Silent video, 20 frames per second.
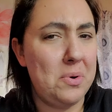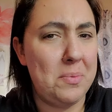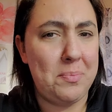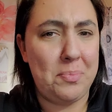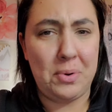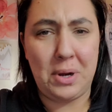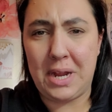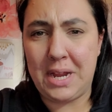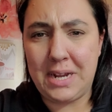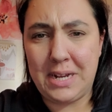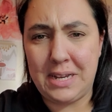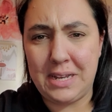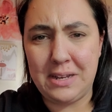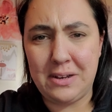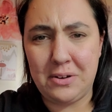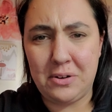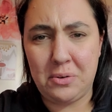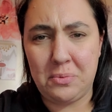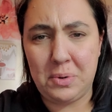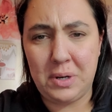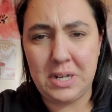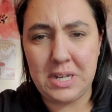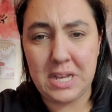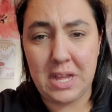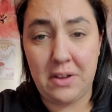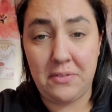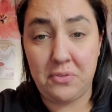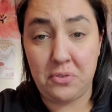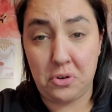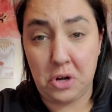brand or what
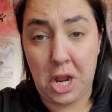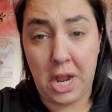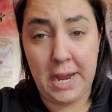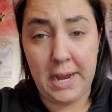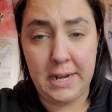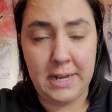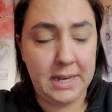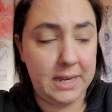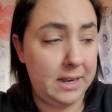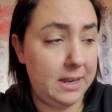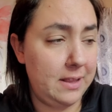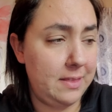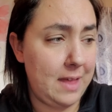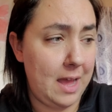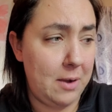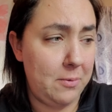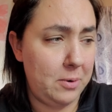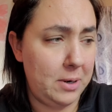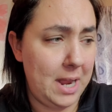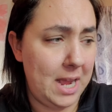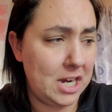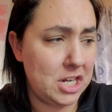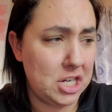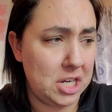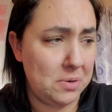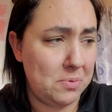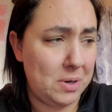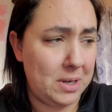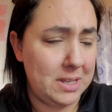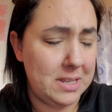variety that one
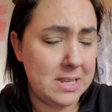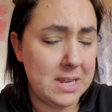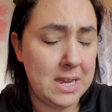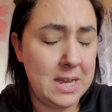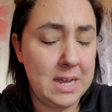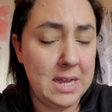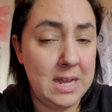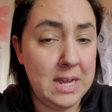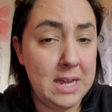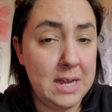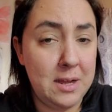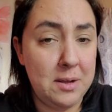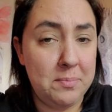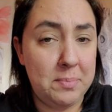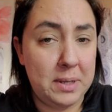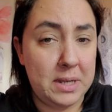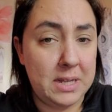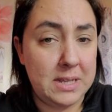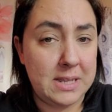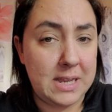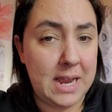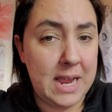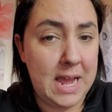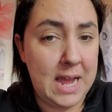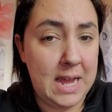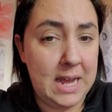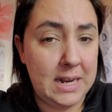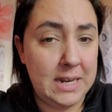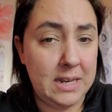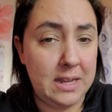actually was, because I
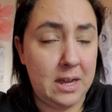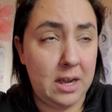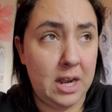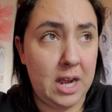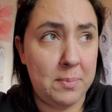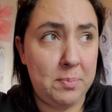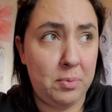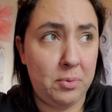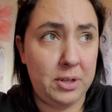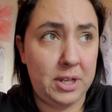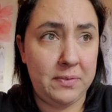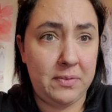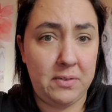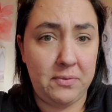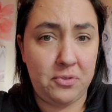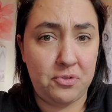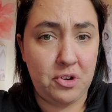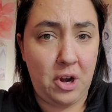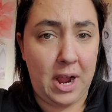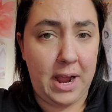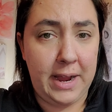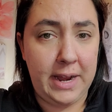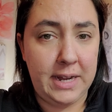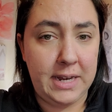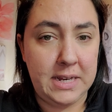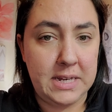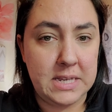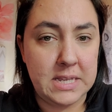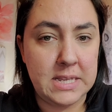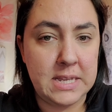had a couple of different
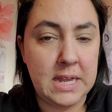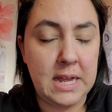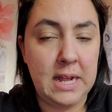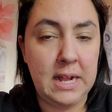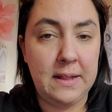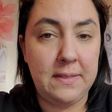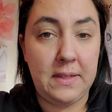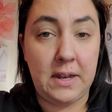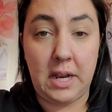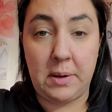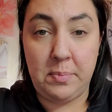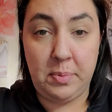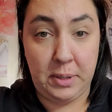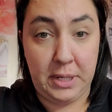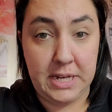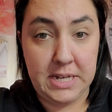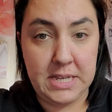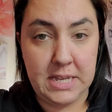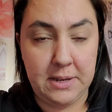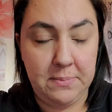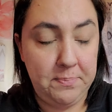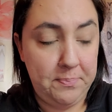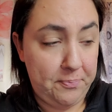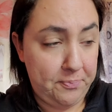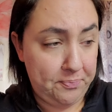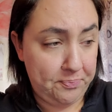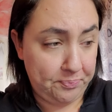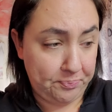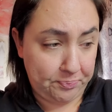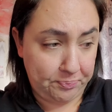varieties that I planted.
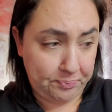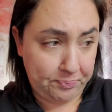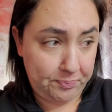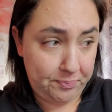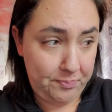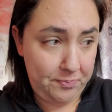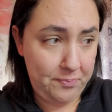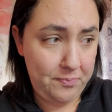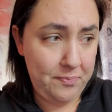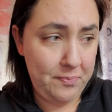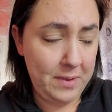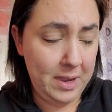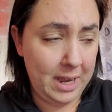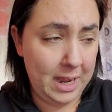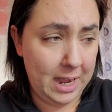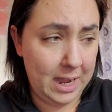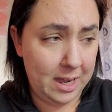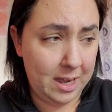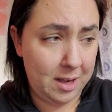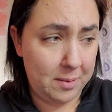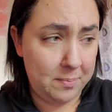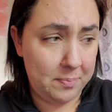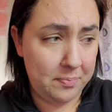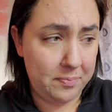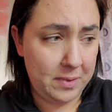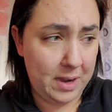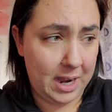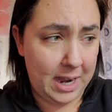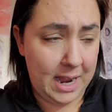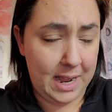
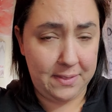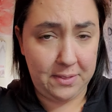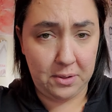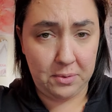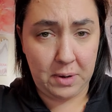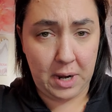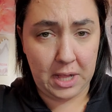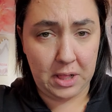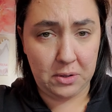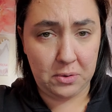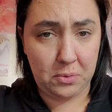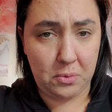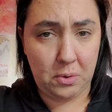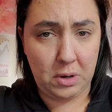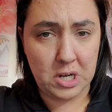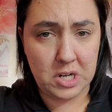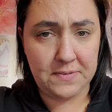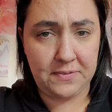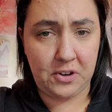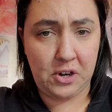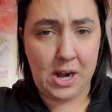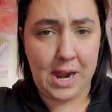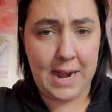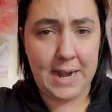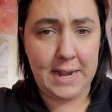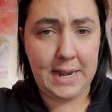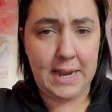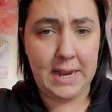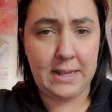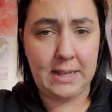I had the regular orange
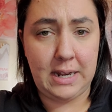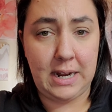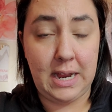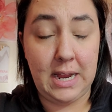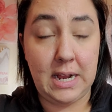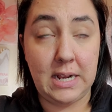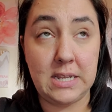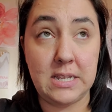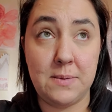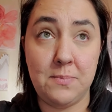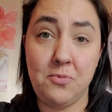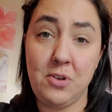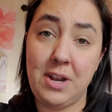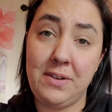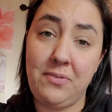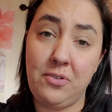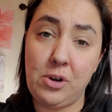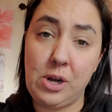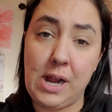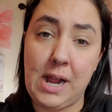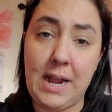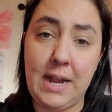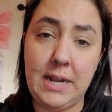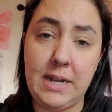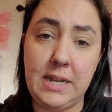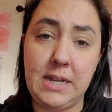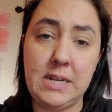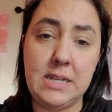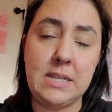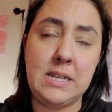variety, and then I had some red
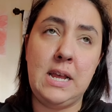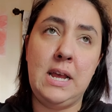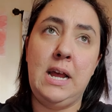varieties.